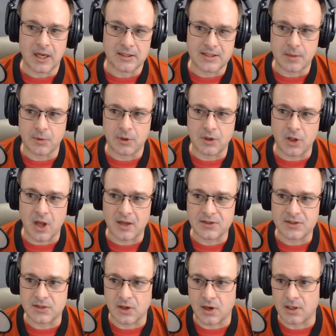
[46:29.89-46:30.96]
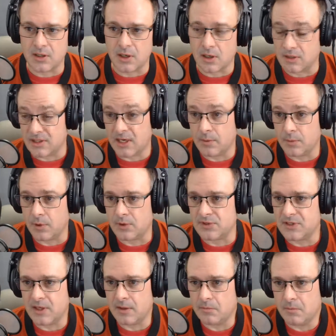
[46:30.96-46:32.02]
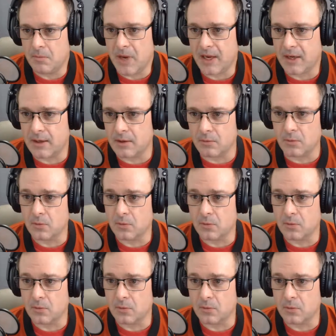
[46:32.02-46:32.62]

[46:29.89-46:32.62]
tablecloths on tables that make